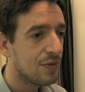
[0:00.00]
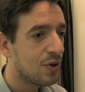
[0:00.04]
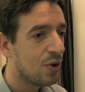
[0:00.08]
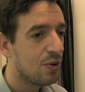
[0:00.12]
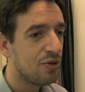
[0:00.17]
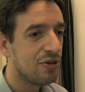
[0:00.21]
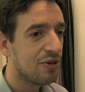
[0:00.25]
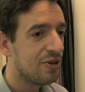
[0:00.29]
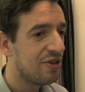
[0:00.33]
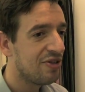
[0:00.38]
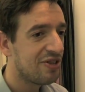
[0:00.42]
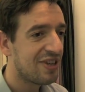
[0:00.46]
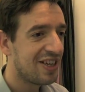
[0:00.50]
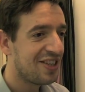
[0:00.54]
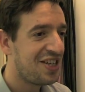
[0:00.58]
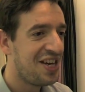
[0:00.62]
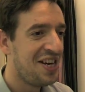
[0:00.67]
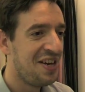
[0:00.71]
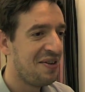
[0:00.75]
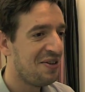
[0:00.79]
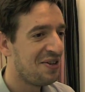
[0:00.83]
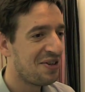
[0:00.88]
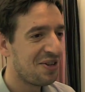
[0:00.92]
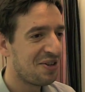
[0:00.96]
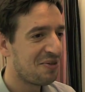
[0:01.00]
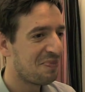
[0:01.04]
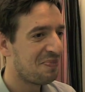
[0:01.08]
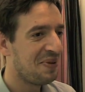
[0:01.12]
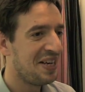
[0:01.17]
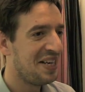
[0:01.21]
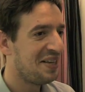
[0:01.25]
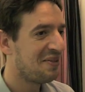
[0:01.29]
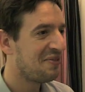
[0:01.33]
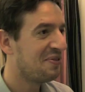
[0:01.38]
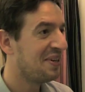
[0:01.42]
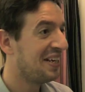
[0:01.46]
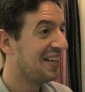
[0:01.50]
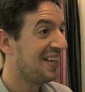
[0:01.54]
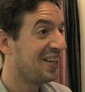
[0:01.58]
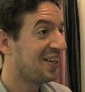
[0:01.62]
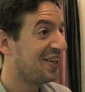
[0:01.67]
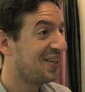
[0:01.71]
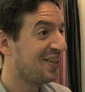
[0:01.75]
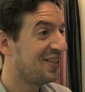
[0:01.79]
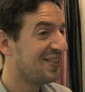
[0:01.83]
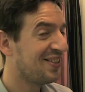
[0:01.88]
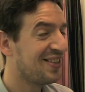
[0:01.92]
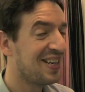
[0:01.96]
also, it's actually just been a really
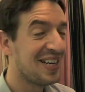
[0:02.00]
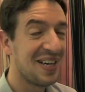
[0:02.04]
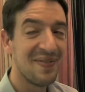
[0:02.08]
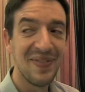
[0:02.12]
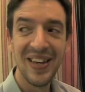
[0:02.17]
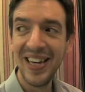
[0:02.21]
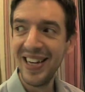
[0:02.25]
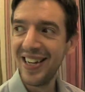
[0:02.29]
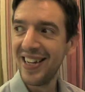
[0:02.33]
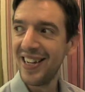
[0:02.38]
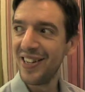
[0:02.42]
good time.